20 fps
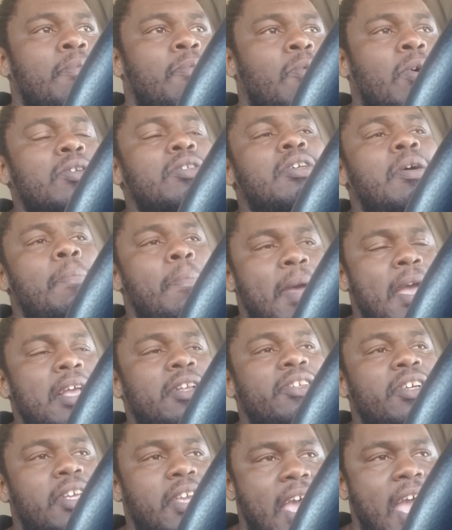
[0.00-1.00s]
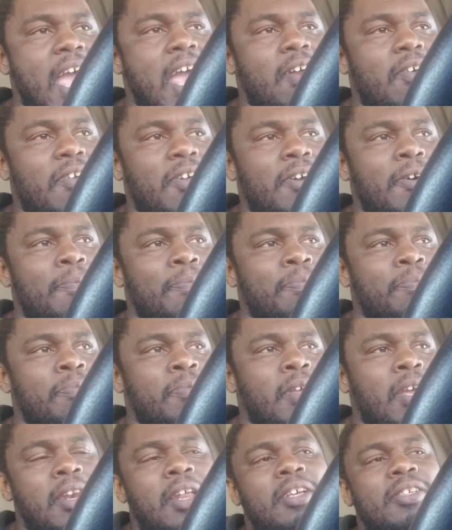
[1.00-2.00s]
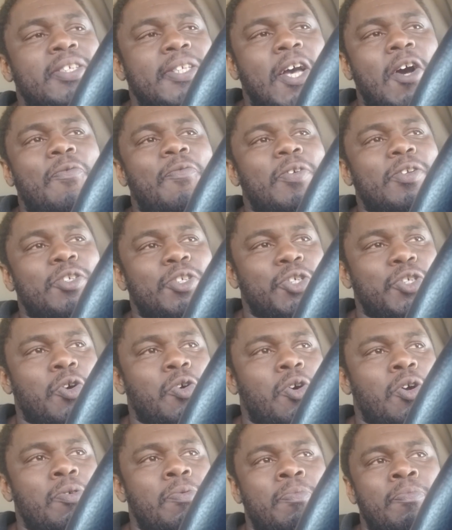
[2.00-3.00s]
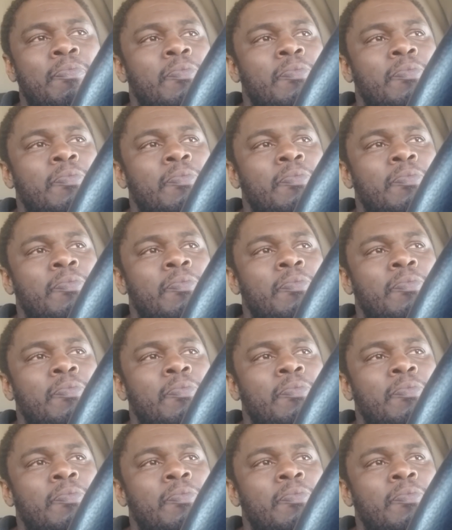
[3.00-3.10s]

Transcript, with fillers: was a major carrier and they're self-insured.